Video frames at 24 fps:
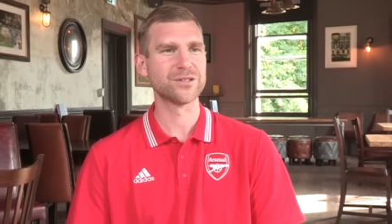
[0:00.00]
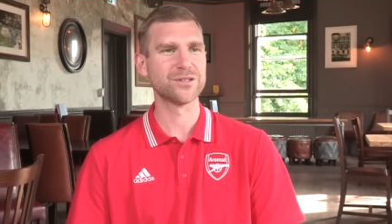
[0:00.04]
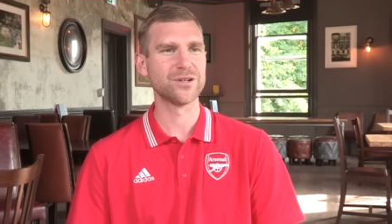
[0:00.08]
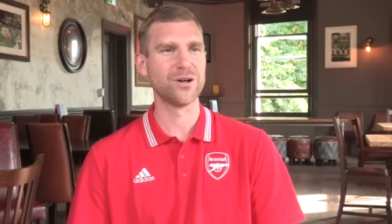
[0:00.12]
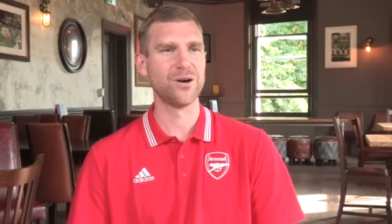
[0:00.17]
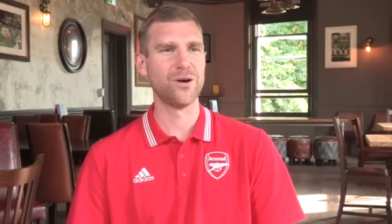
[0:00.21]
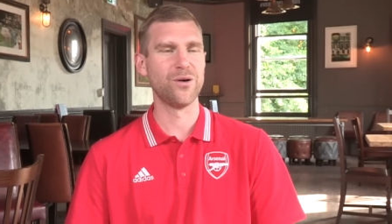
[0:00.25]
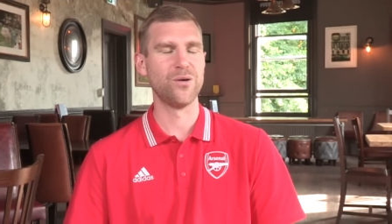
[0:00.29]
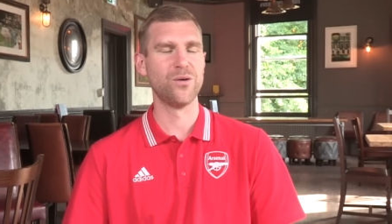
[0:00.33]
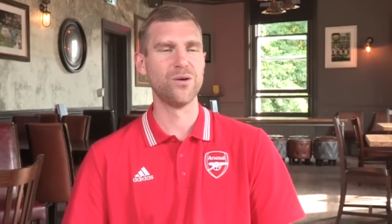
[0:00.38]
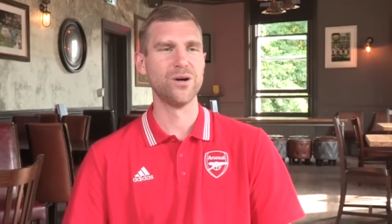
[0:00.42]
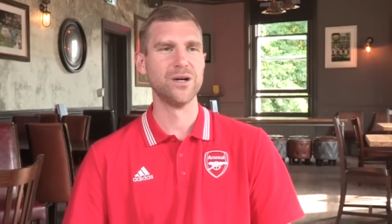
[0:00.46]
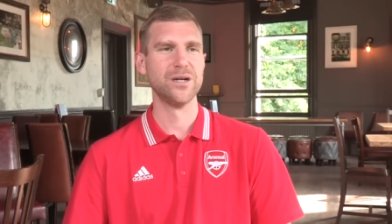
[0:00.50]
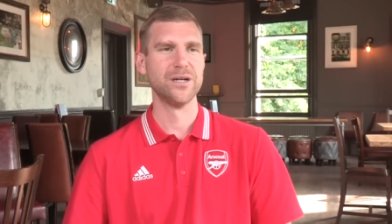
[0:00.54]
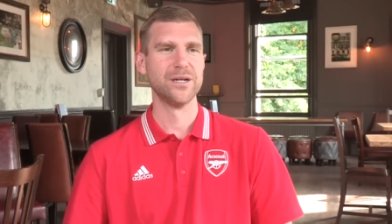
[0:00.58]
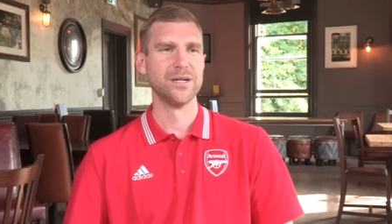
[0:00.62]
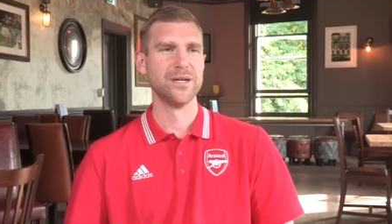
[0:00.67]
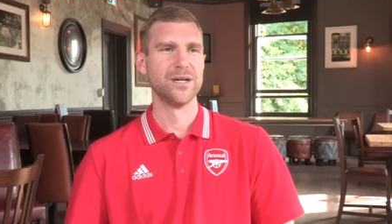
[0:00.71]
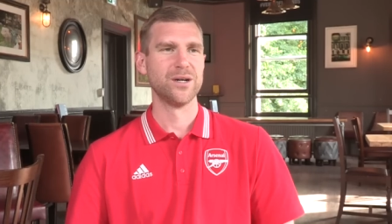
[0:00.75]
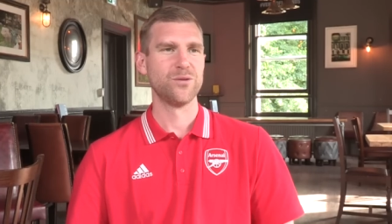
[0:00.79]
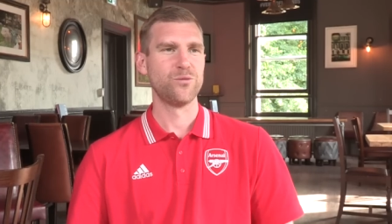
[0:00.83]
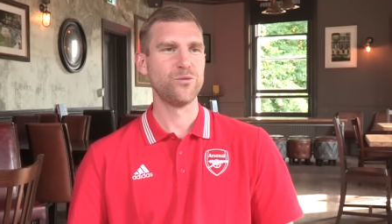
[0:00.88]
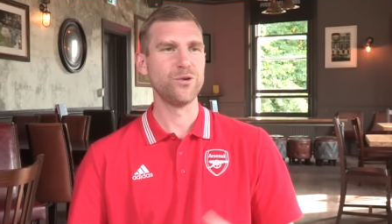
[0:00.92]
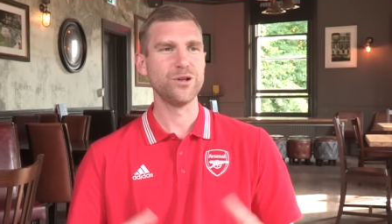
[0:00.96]
So
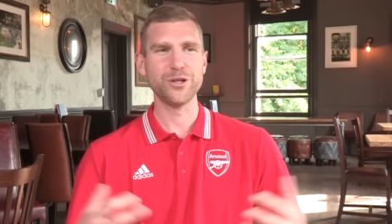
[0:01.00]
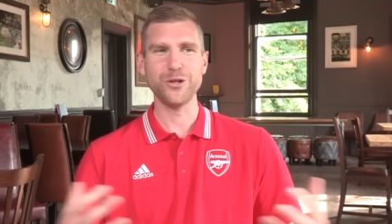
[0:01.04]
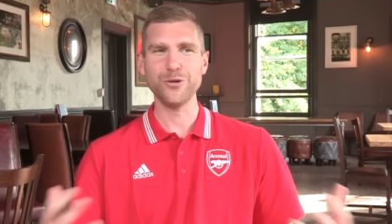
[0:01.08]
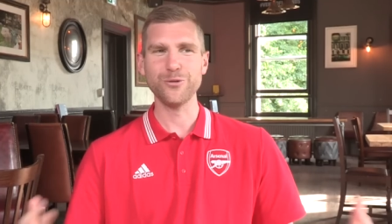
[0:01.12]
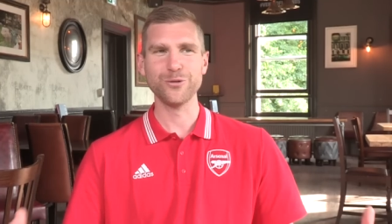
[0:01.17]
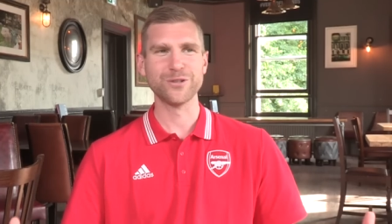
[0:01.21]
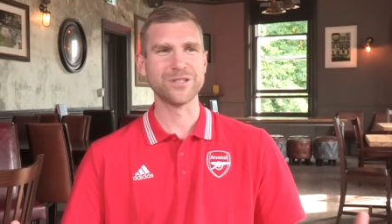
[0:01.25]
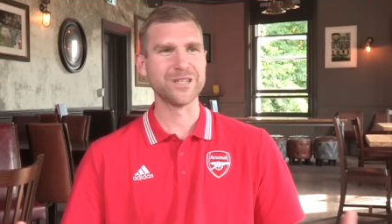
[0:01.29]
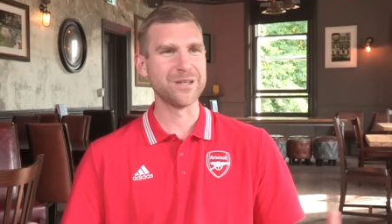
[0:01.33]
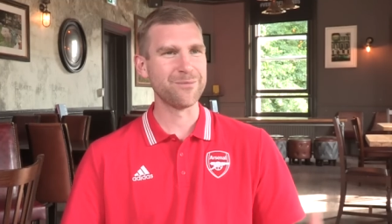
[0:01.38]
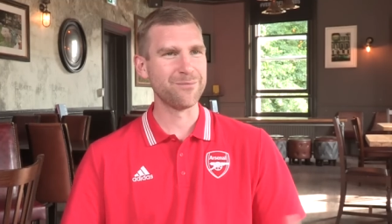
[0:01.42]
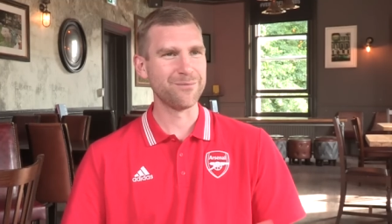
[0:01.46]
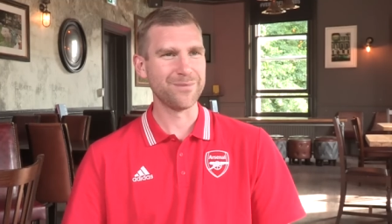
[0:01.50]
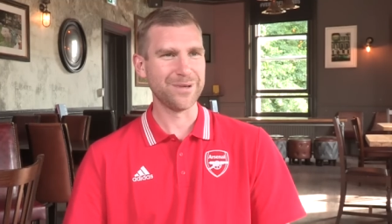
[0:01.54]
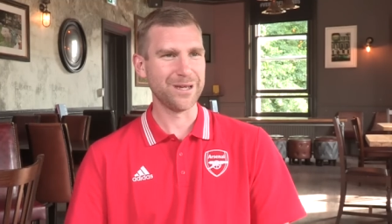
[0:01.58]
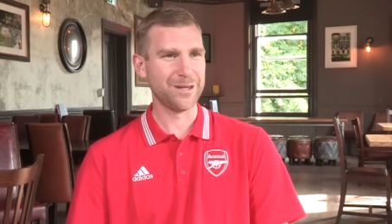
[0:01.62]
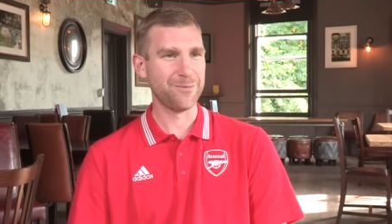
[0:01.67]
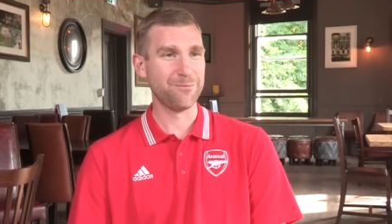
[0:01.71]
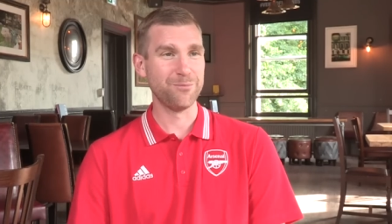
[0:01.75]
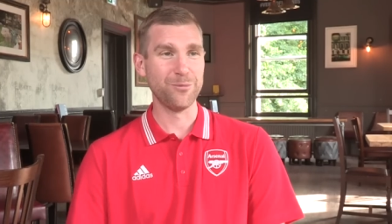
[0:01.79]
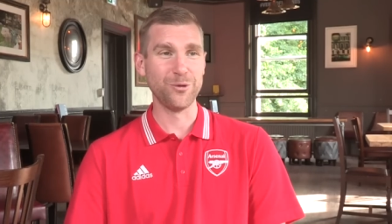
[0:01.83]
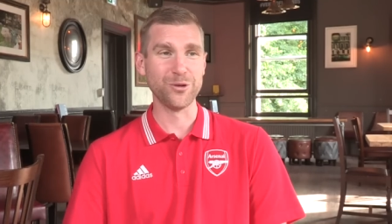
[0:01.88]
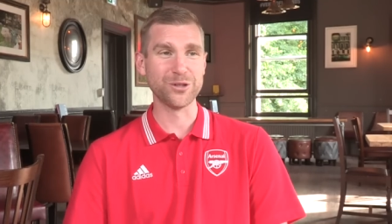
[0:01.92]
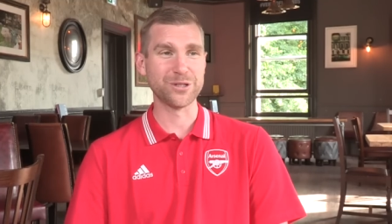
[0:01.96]
we'll use him
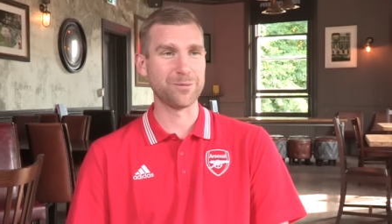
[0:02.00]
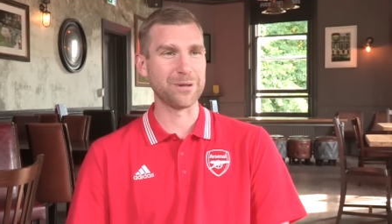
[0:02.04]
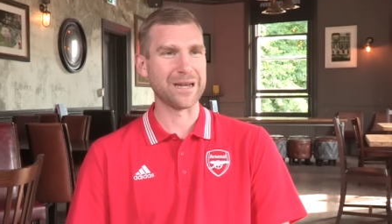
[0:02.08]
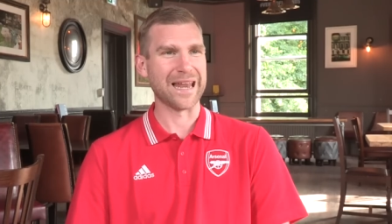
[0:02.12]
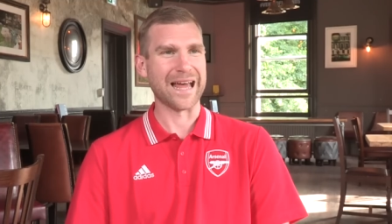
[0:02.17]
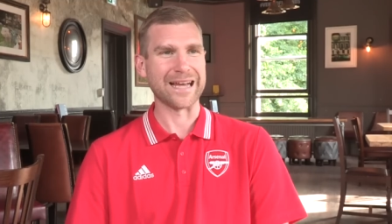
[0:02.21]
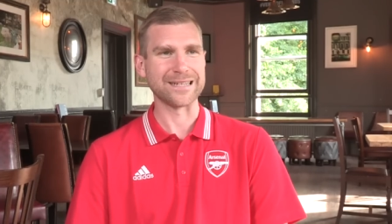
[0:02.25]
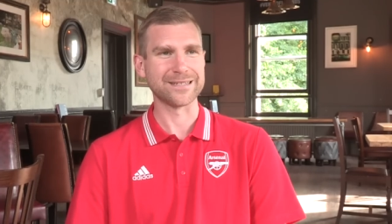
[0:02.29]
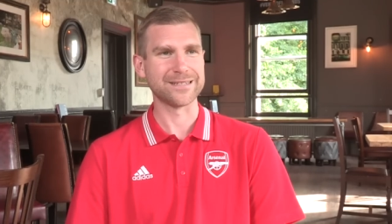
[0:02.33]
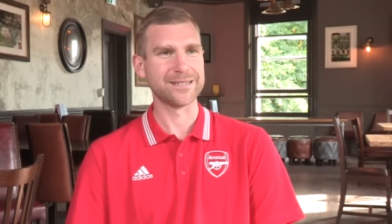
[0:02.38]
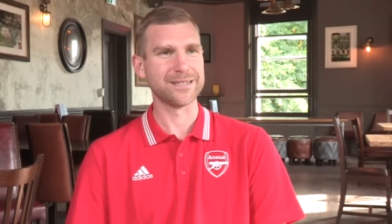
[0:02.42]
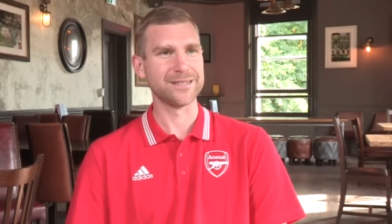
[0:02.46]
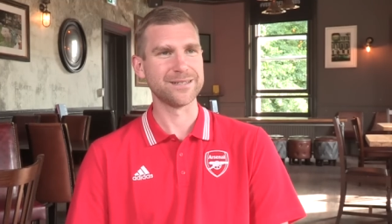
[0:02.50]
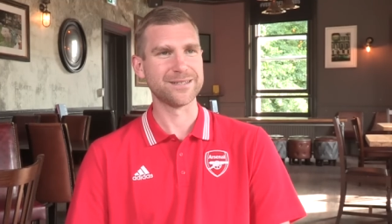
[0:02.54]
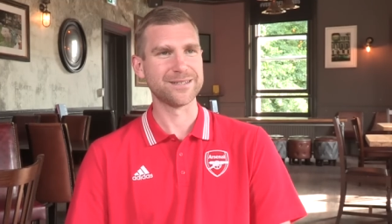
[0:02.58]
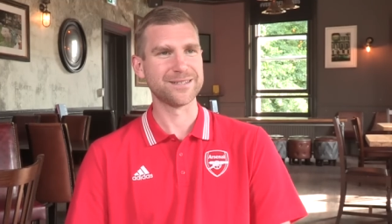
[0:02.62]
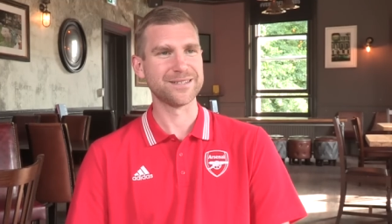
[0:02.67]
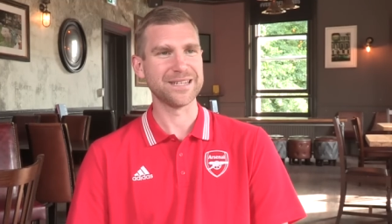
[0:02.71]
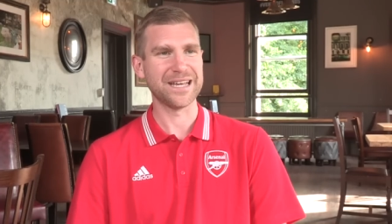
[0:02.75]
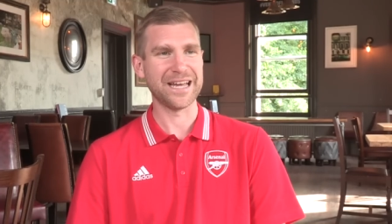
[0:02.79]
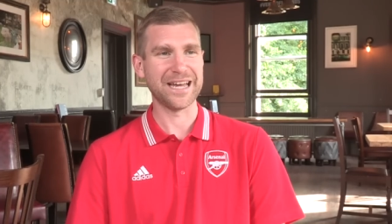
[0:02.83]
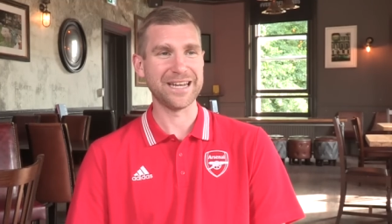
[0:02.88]
in multiple assets